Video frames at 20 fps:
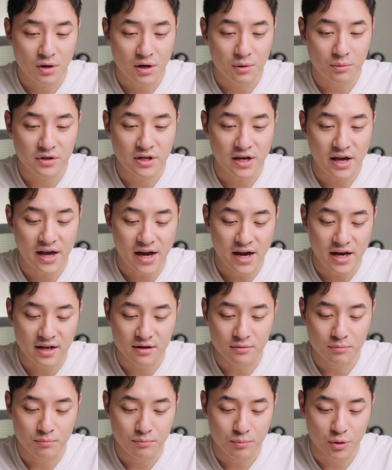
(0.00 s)
I want to
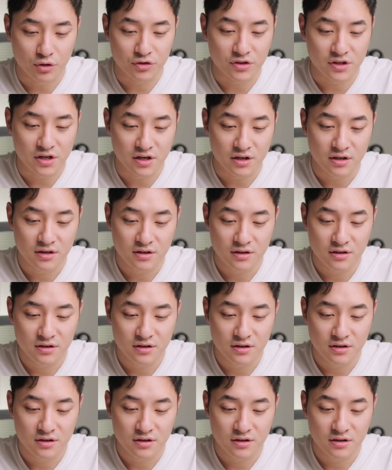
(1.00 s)
add birthday,